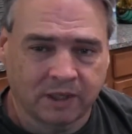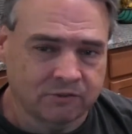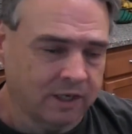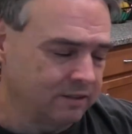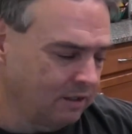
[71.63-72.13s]
I
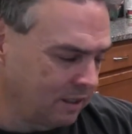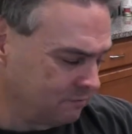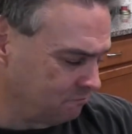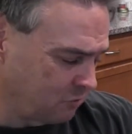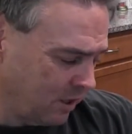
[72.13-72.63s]

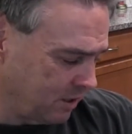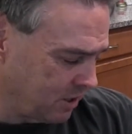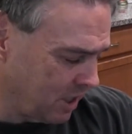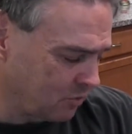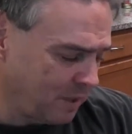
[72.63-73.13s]
tried the
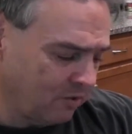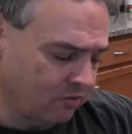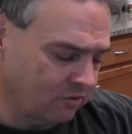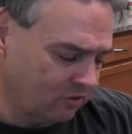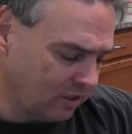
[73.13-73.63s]
chest
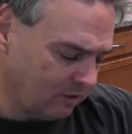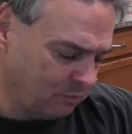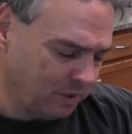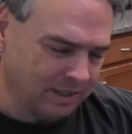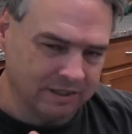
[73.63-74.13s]
mounts and
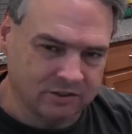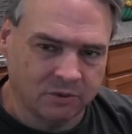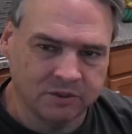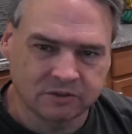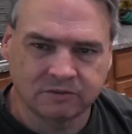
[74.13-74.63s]
stuff, but it's
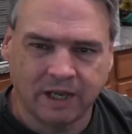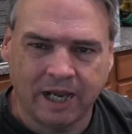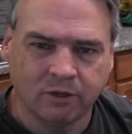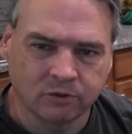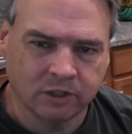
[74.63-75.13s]
always
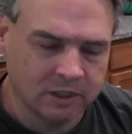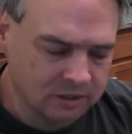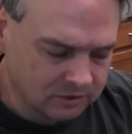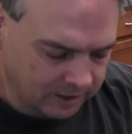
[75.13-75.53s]
angled low,